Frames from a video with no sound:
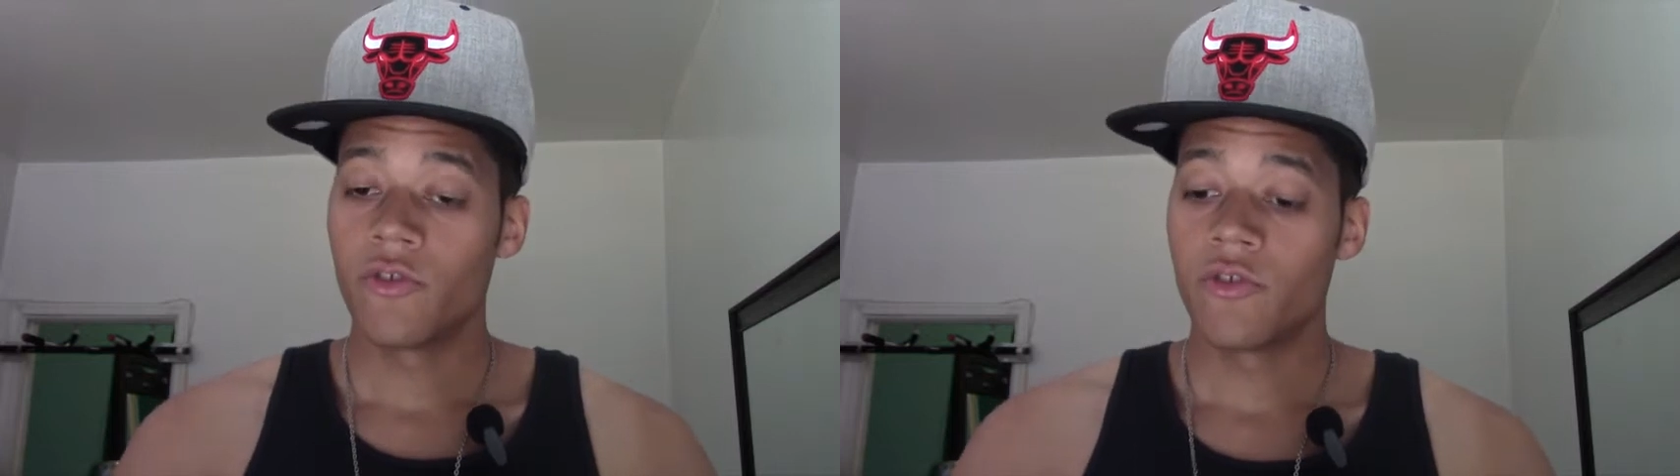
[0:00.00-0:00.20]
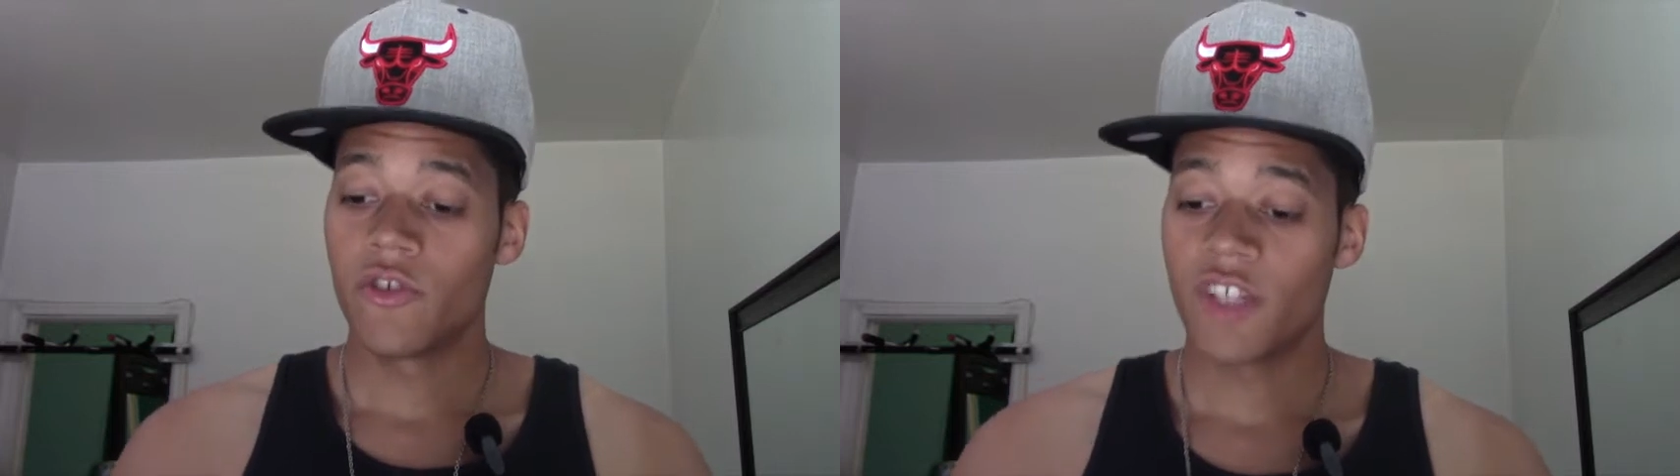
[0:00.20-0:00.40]

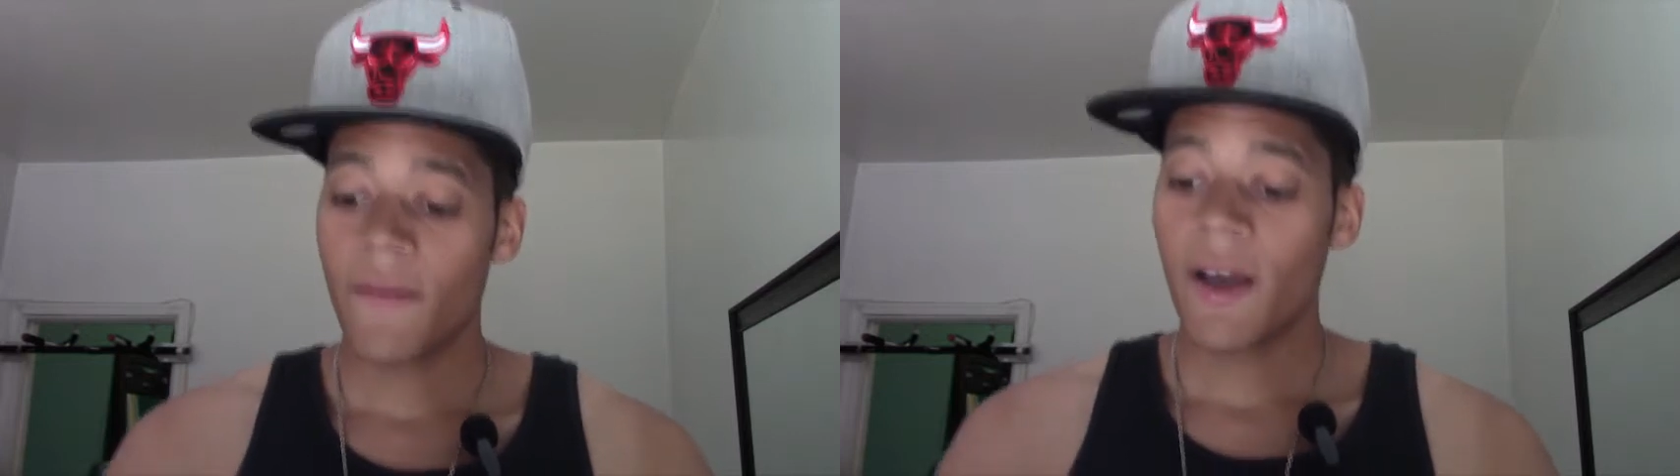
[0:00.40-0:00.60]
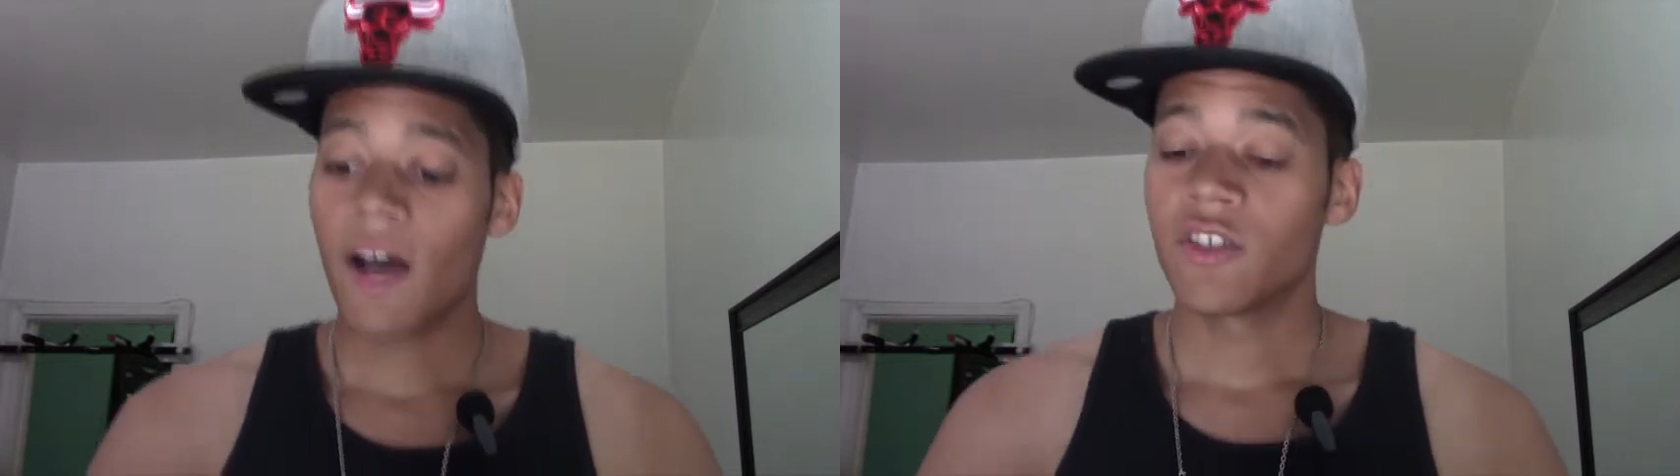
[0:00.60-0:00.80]
your
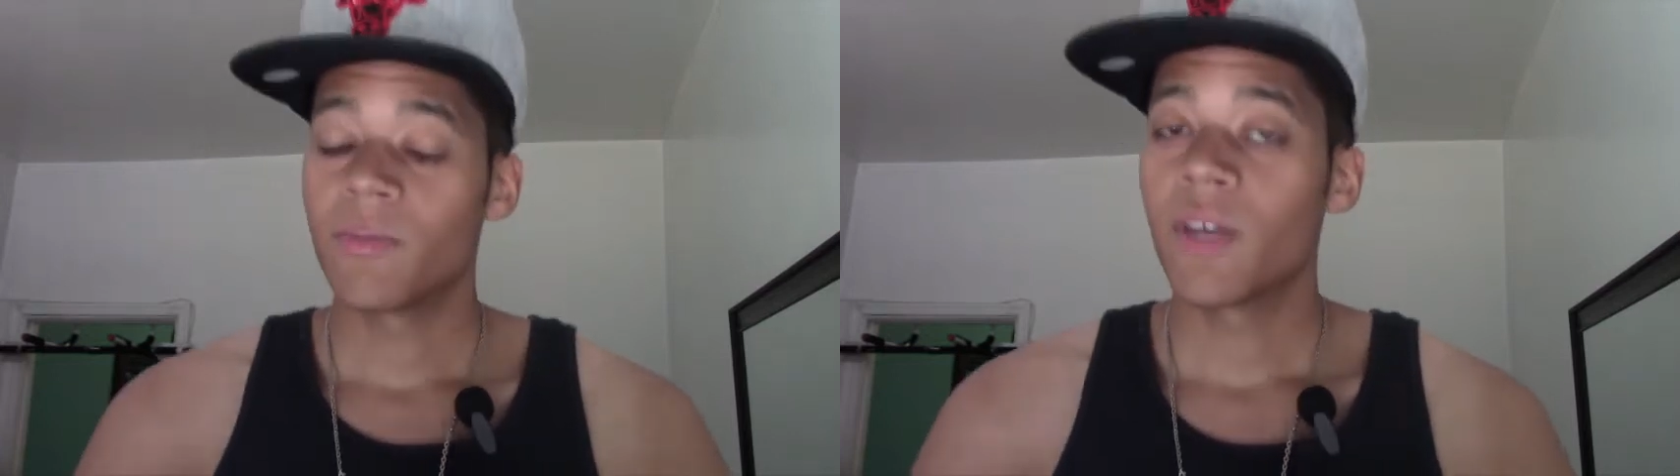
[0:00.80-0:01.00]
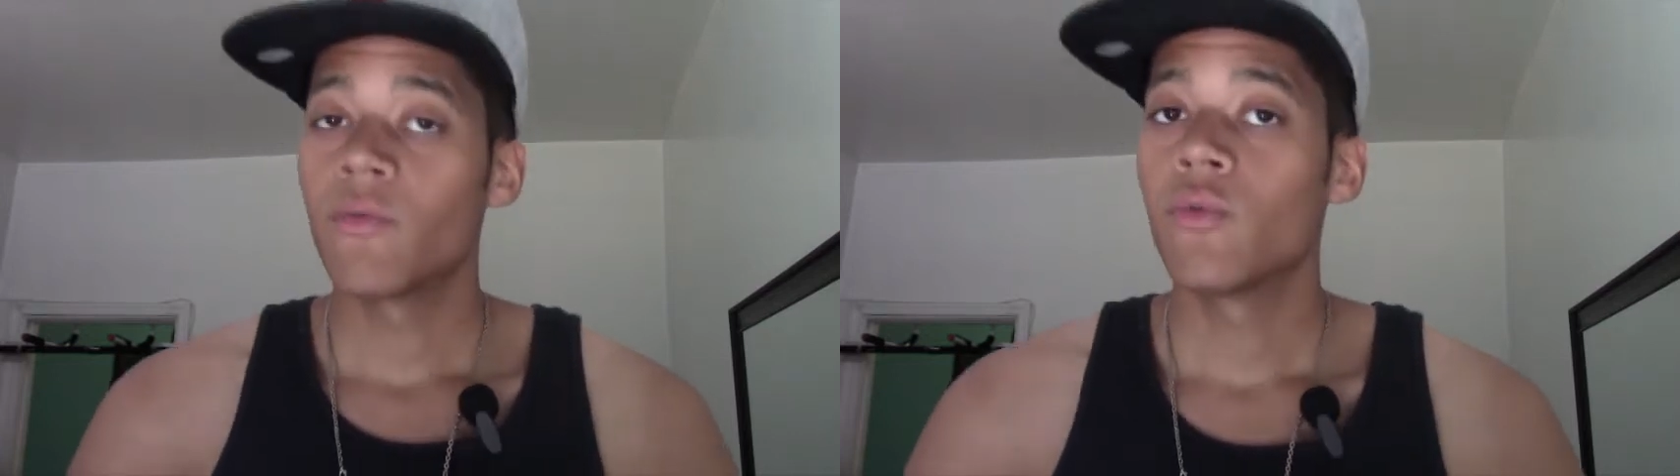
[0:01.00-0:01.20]
7th house is
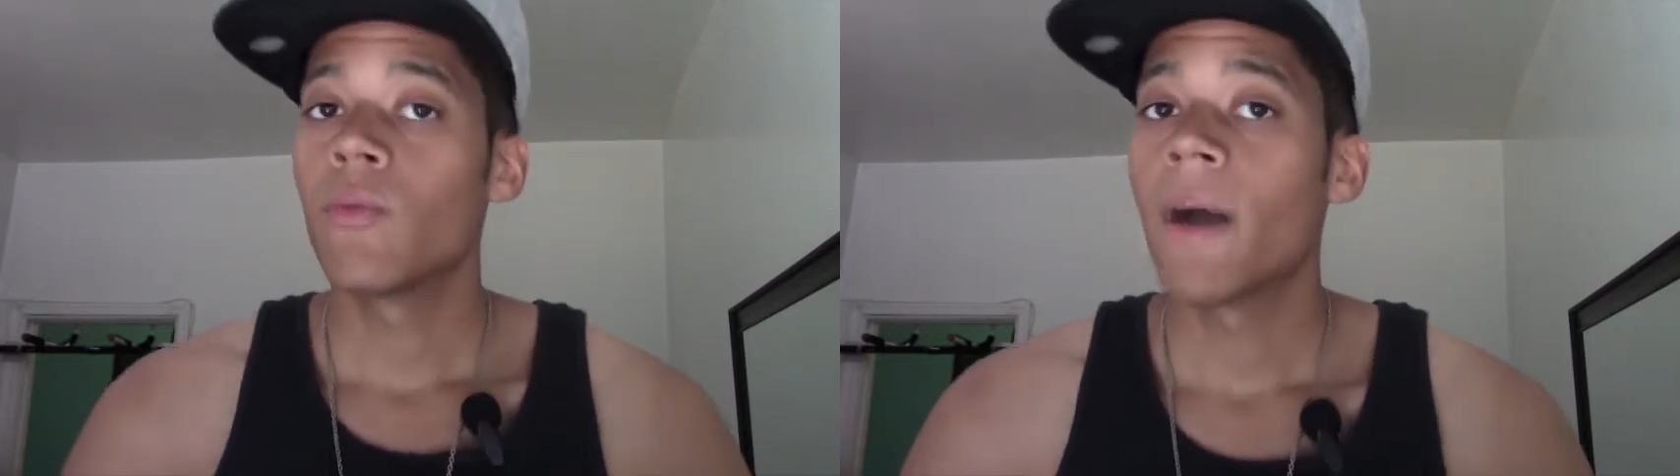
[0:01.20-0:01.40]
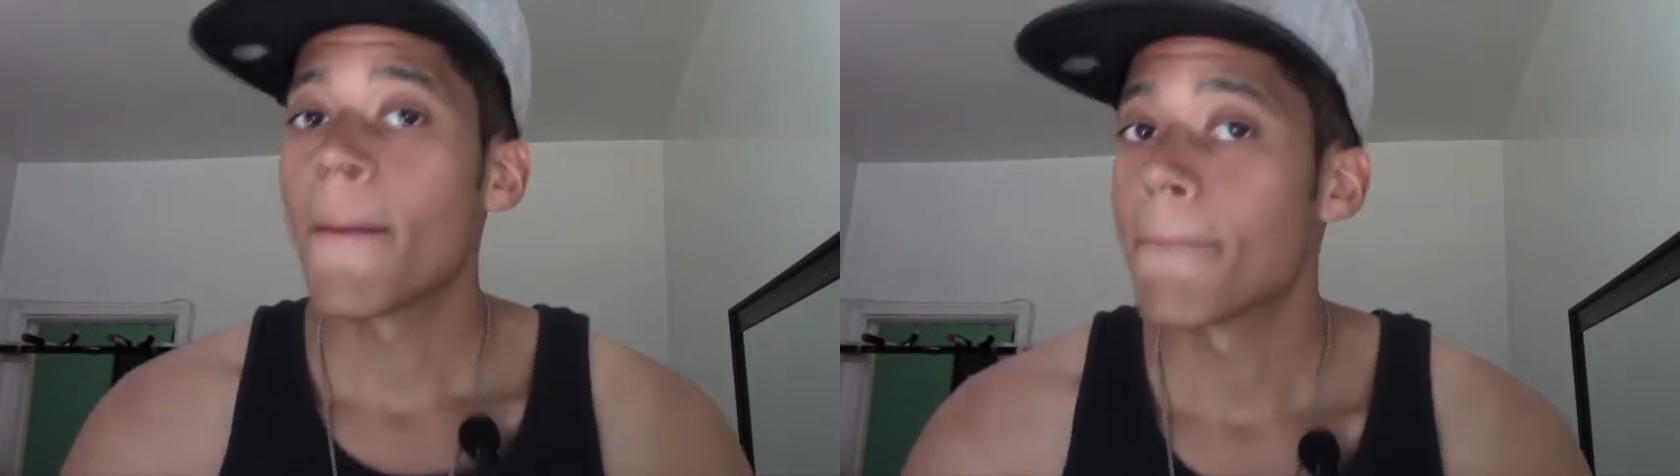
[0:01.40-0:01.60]
being
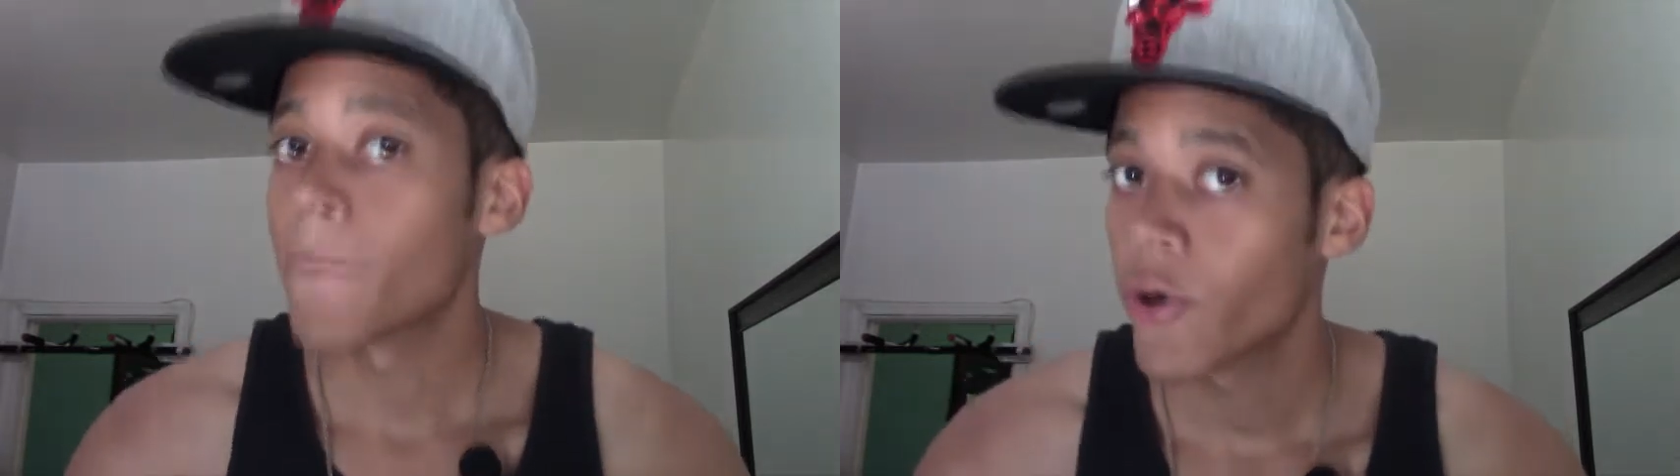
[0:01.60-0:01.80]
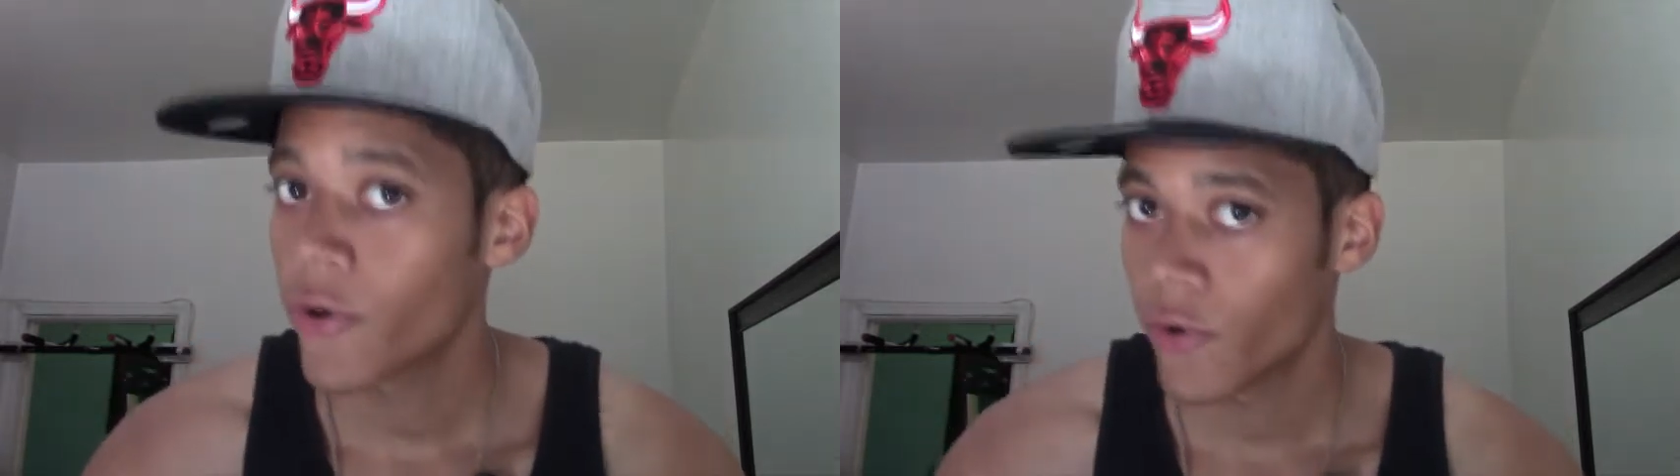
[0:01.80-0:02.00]
ruled by
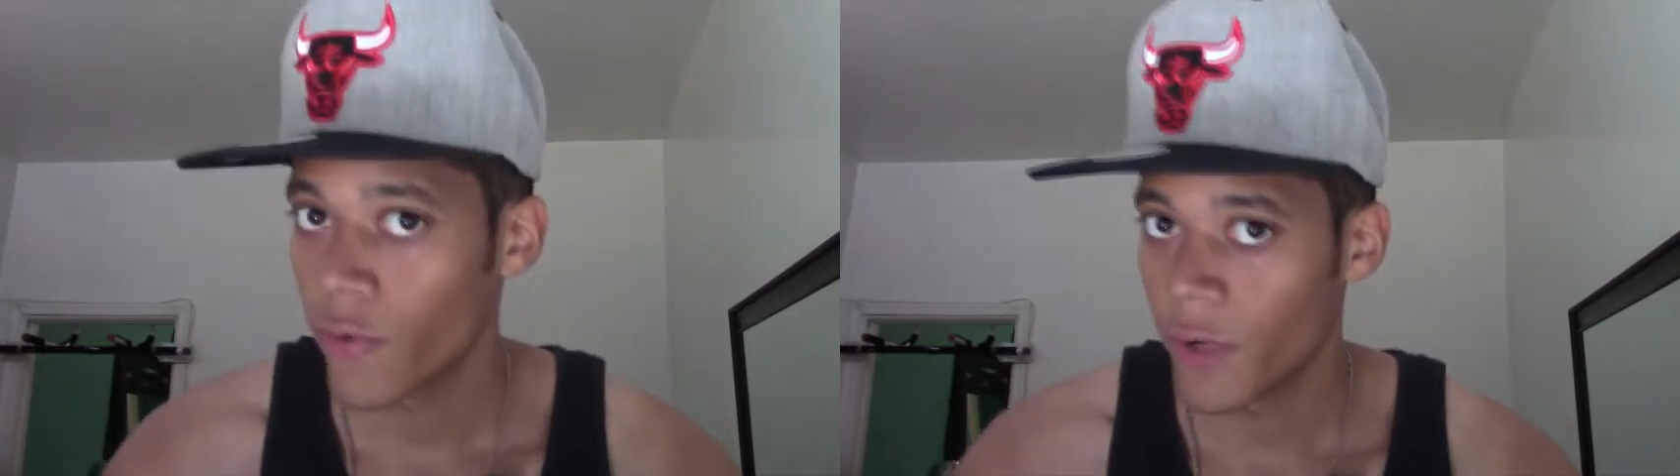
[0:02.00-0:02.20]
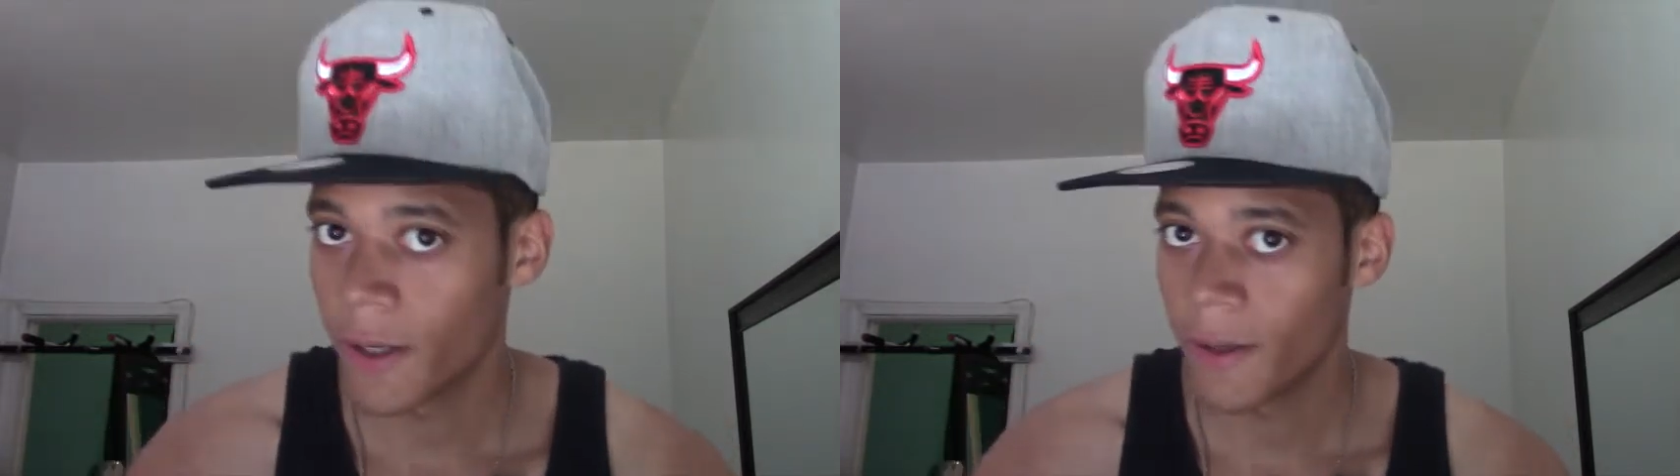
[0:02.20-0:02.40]

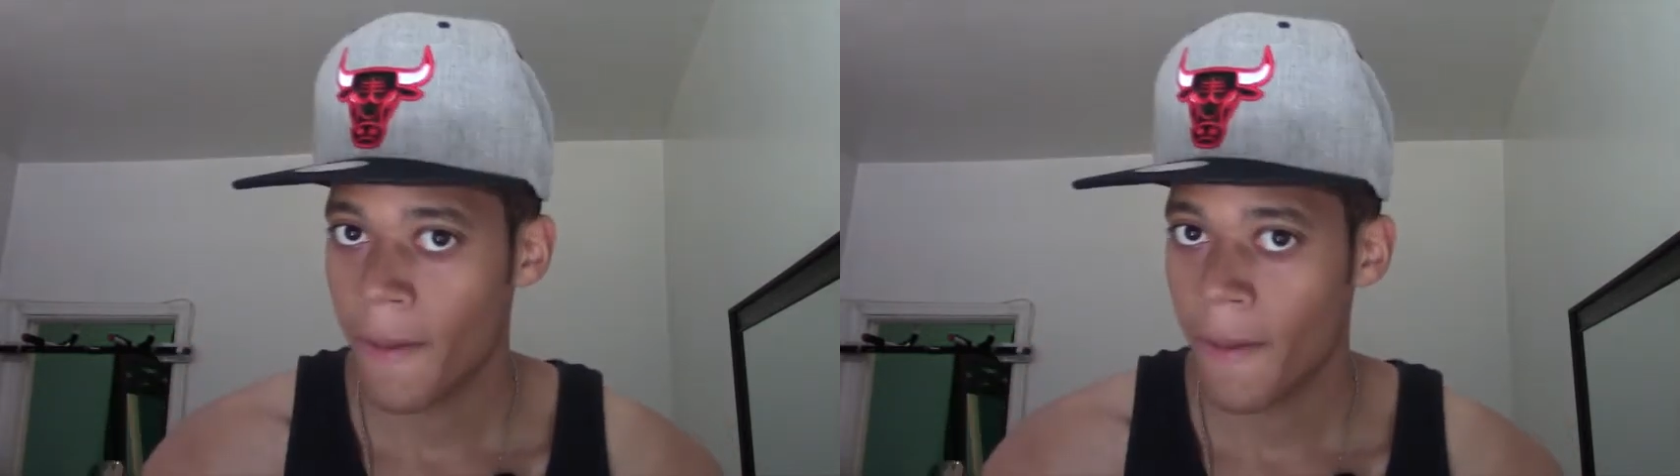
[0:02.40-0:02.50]
Mercury,